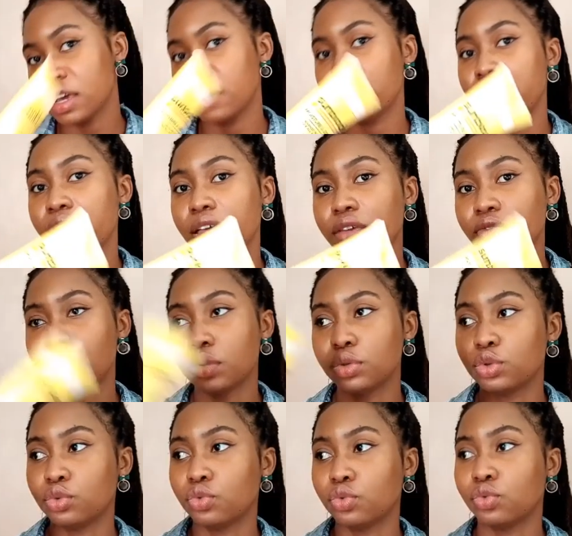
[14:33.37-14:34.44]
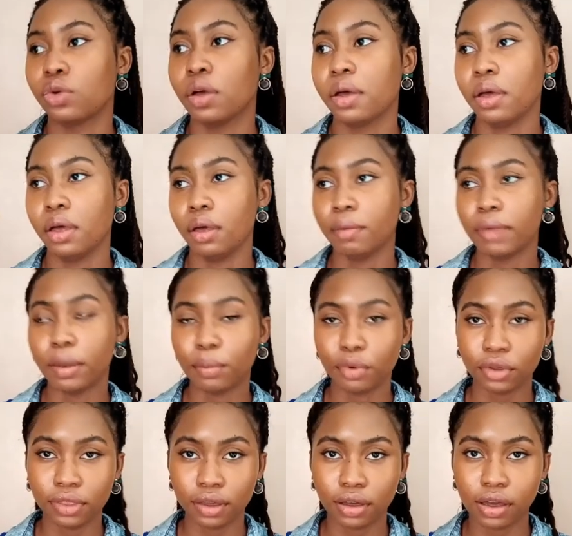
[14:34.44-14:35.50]
I gave one to my brother,
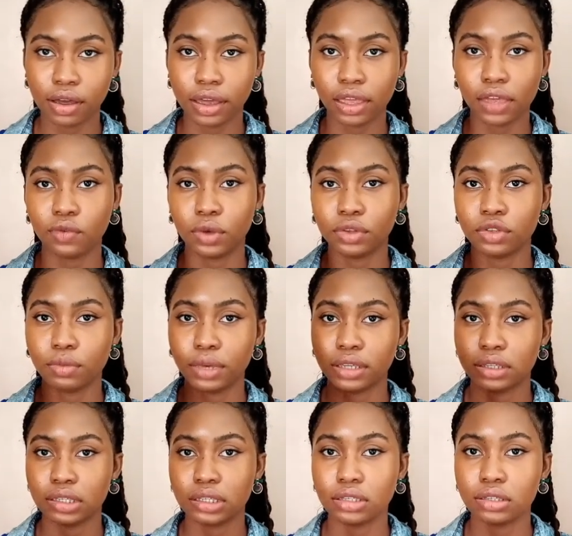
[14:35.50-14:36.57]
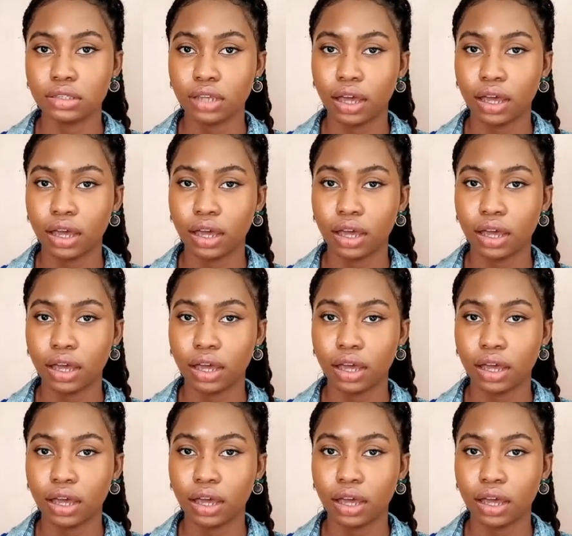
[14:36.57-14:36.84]
I gave one to my sister,